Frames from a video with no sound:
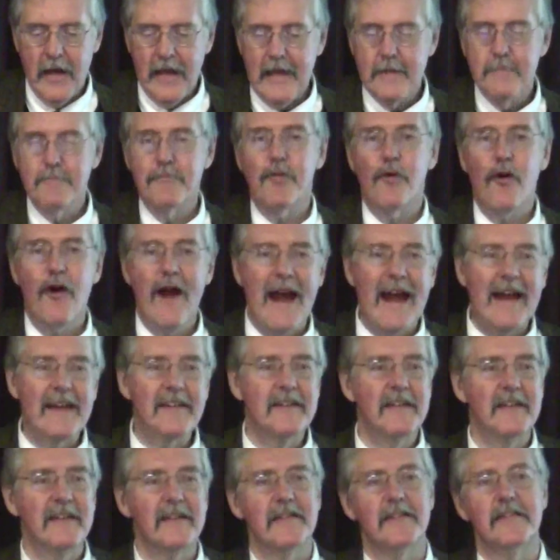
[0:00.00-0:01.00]
In
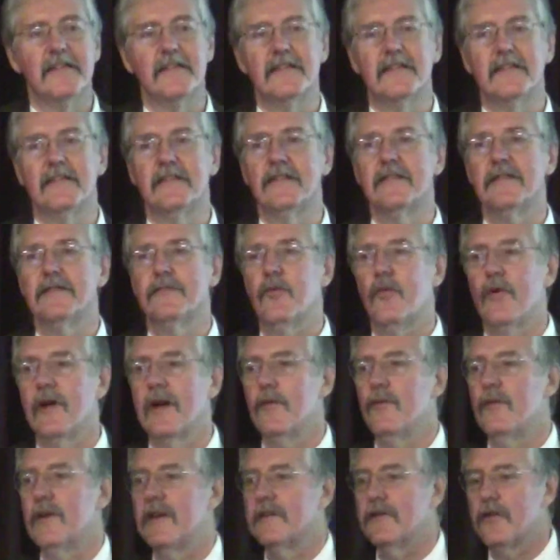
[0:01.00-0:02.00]
practice,
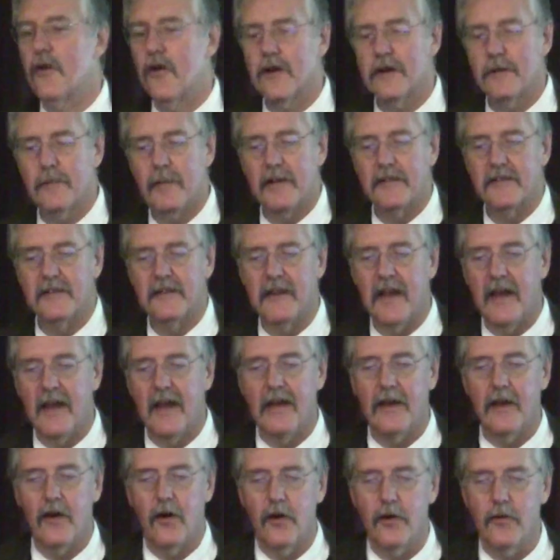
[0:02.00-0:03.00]
what I want to talk about
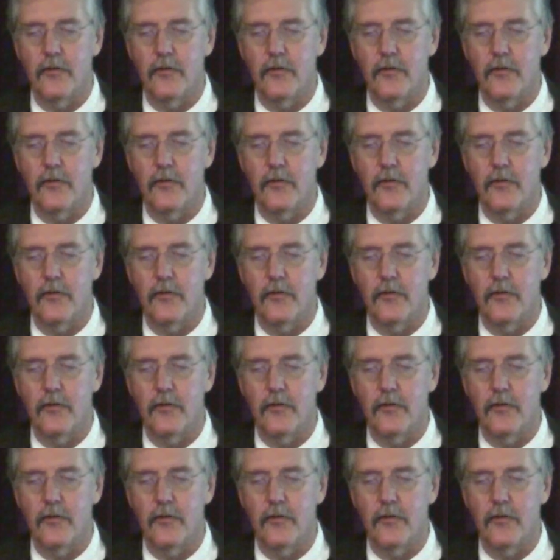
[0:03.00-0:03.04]
today